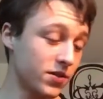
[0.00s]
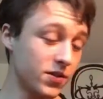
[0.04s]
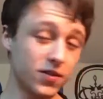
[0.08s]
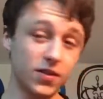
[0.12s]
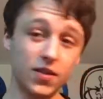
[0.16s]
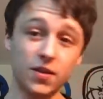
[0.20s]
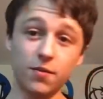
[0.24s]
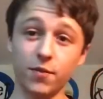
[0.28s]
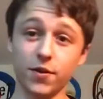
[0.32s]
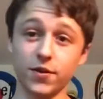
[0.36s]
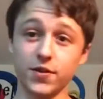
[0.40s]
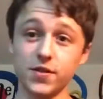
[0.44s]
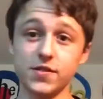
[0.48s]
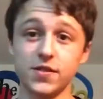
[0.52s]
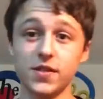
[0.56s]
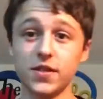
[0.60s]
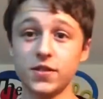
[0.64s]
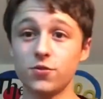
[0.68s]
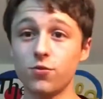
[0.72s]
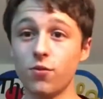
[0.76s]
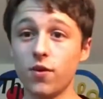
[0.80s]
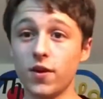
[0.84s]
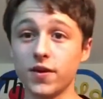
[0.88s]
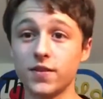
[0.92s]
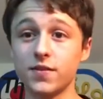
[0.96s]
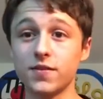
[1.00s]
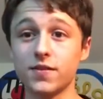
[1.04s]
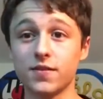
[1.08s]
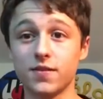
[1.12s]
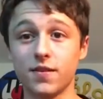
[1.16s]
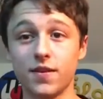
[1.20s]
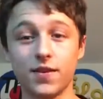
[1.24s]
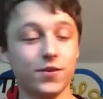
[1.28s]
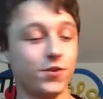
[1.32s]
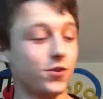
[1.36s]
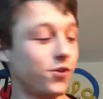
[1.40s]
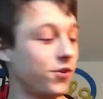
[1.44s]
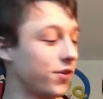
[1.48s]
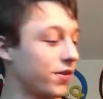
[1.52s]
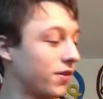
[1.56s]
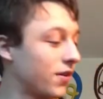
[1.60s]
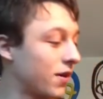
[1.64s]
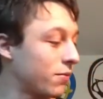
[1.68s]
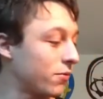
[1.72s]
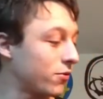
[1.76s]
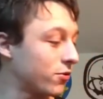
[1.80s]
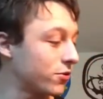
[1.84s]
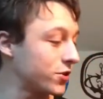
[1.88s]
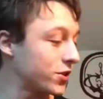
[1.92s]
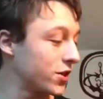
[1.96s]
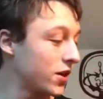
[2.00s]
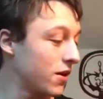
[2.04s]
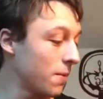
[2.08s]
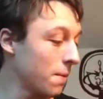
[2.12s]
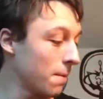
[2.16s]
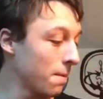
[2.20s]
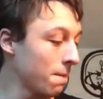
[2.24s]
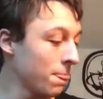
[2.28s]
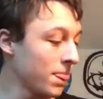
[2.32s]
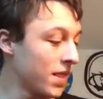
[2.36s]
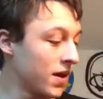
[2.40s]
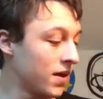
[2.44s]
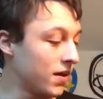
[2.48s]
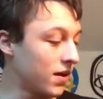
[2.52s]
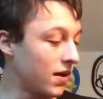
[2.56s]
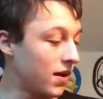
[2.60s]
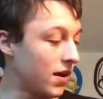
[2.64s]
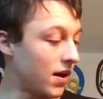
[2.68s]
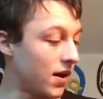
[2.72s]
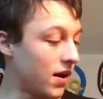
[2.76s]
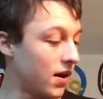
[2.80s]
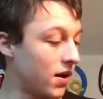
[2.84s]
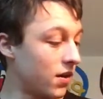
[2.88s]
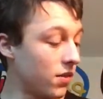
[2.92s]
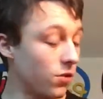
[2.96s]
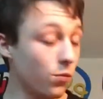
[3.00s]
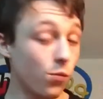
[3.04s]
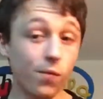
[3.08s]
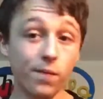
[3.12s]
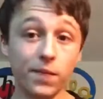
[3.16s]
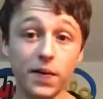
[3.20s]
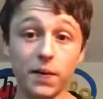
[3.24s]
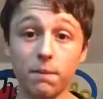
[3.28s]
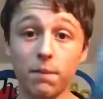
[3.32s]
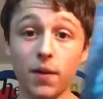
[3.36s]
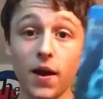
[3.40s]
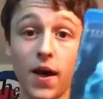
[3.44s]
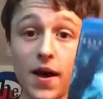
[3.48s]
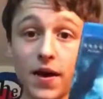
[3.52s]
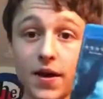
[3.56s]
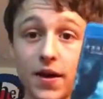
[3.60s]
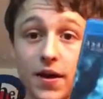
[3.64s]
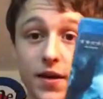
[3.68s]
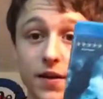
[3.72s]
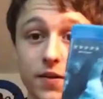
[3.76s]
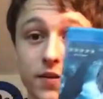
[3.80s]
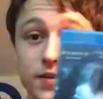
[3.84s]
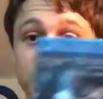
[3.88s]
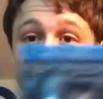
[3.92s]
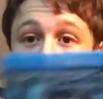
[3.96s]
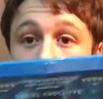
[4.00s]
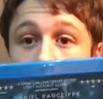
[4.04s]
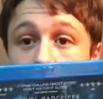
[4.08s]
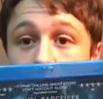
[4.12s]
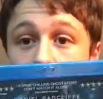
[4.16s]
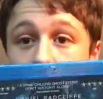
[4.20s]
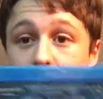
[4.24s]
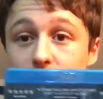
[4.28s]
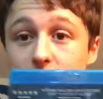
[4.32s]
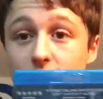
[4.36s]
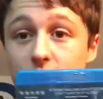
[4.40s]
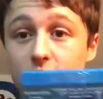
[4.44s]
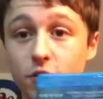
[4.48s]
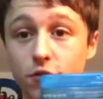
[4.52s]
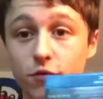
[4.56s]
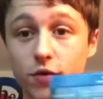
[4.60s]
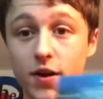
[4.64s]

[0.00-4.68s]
the cinema to see twice because I enjoyed it that much. The Woman in Black, starring Daniel